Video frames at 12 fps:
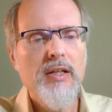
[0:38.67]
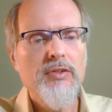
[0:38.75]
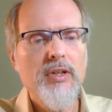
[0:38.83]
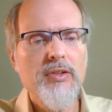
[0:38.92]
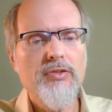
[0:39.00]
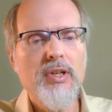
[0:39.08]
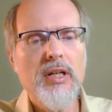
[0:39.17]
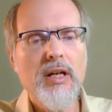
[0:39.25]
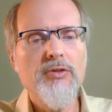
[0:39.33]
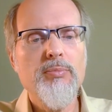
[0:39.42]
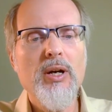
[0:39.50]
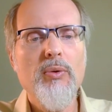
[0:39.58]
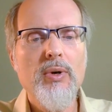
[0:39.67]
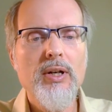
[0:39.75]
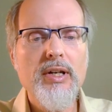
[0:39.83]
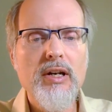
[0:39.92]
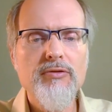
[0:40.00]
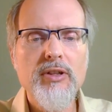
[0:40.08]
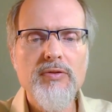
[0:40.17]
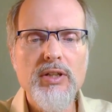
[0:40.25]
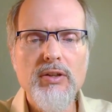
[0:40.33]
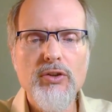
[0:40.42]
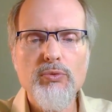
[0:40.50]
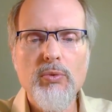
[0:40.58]
Since then, I have spent well nigh
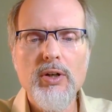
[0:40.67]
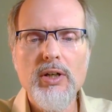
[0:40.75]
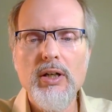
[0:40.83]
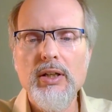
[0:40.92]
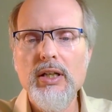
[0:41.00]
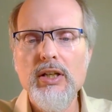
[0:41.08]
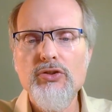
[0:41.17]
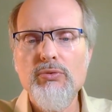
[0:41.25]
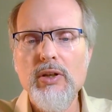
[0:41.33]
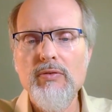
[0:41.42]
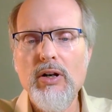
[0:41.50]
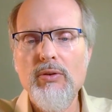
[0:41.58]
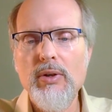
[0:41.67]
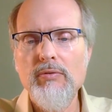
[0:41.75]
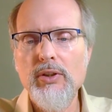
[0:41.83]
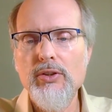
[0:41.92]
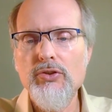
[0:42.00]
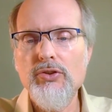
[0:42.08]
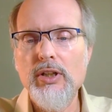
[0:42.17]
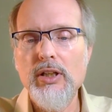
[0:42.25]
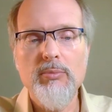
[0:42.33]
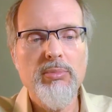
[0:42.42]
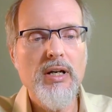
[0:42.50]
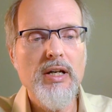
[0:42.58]
50 years working on the history of our revolution.
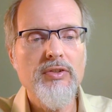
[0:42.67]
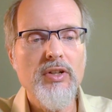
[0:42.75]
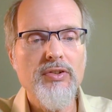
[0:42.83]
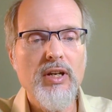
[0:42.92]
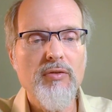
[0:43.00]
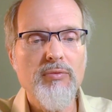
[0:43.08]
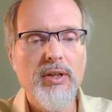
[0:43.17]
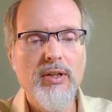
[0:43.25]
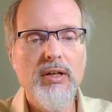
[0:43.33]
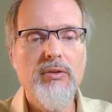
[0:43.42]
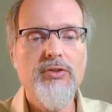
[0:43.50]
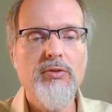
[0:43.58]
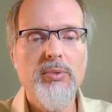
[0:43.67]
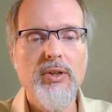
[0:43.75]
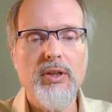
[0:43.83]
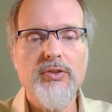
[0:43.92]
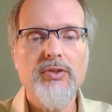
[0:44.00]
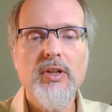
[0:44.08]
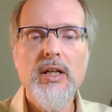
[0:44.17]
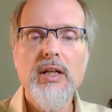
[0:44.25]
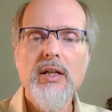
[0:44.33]
In the process, I have read hundreds of books,